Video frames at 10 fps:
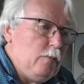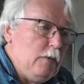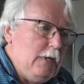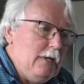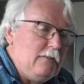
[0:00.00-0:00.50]

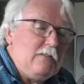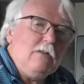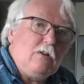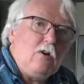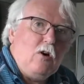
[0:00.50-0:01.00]
It's
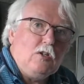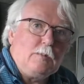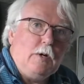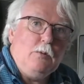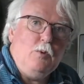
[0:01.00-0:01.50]
caused
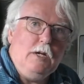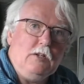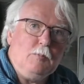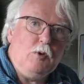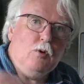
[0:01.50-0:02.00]
by
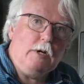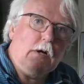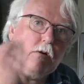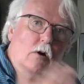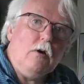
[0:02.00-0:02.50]
wind blowing
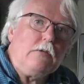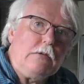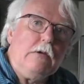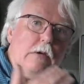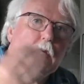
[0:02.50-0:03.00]
across
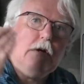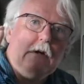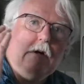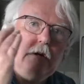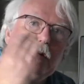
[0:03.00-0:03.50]

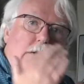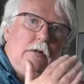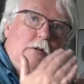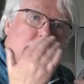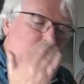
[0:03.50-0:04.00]

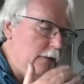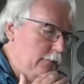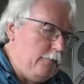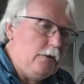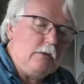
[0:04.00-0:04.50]
the
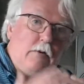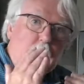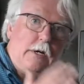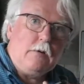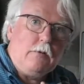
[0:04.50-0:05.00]
front of a
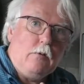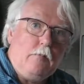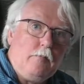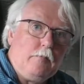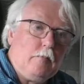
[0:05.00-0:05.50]
microphone.
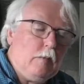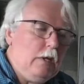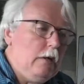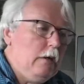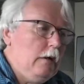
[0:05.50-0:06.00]

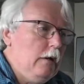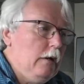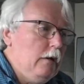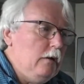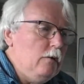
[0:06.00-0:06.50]

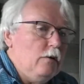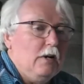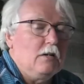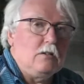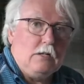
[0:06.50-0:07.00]
You could
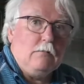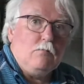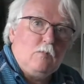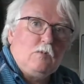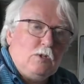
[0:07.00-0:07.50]
actually
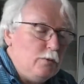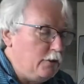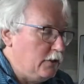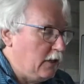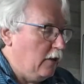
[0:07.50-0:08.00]
do it
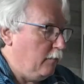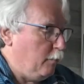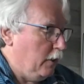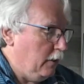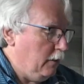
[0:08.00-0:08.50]
yourself
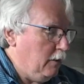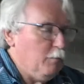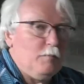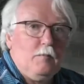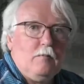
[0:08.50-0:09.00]
by
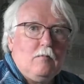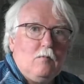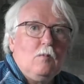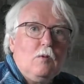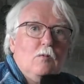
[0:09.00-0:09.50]

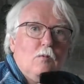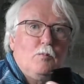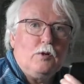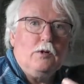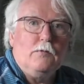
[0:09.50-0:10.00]

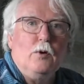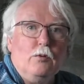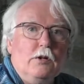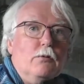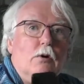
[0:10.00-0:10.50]
putting your phone
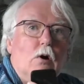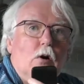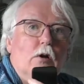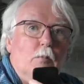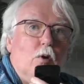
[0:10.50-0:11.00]
into
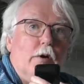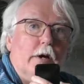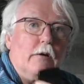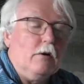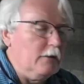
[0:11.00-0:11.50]
record and blowing
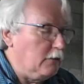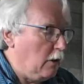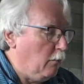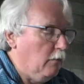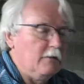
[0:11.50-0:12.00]
across the
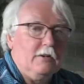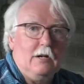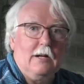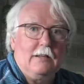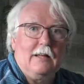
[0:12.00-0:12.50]
top of it, and you'll
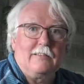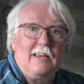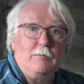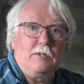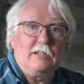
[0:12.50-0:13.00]
get that
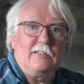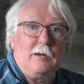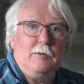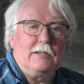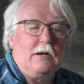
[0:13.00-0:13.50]
same type
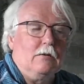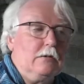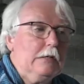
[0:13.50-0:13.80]
of sound.